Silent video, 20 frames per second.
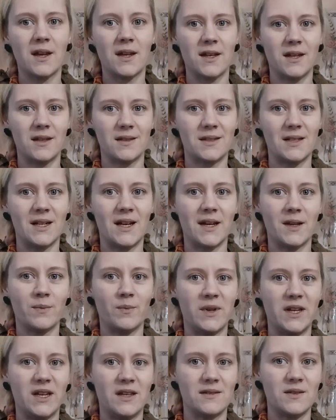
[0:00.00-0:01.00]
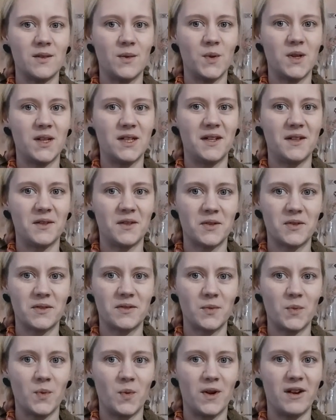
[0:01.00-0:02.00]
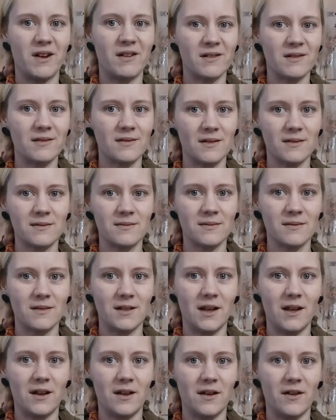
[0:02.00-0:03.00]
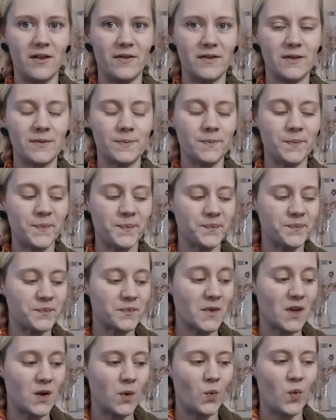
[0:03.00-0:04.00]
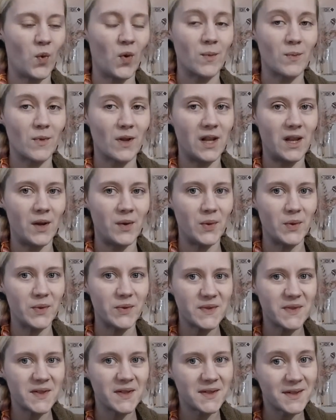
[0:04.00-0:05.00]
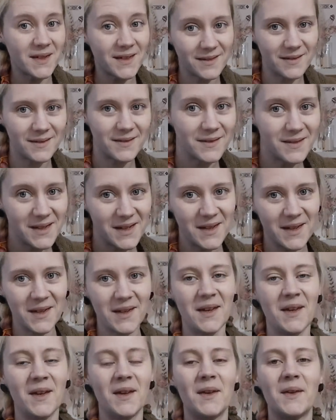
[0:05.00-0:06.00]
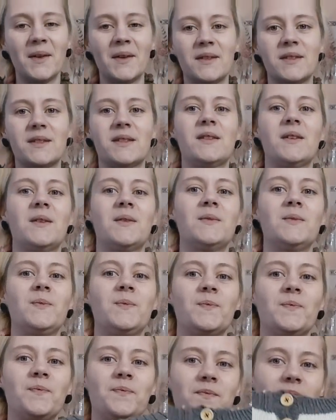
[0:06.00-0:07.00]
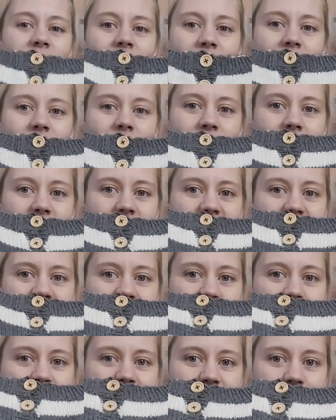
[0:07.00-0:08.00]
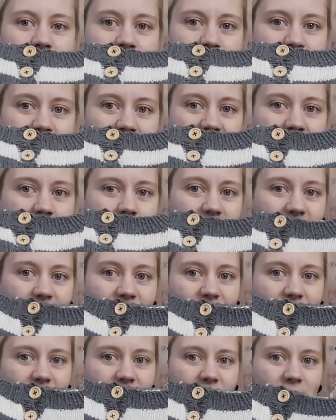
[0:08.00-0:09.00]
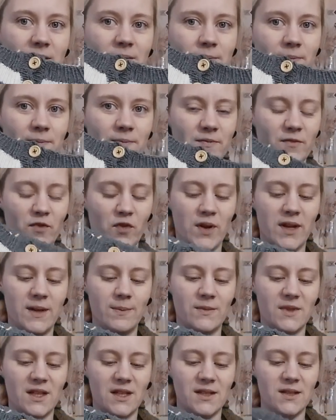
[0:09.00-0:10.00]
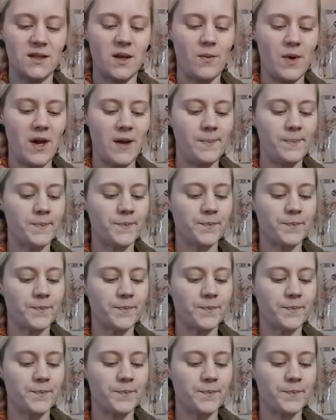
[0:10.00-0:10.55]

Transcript: He's like me, so we don't wear a lot of warm clothes. So, but anyway, I made this for him this summer.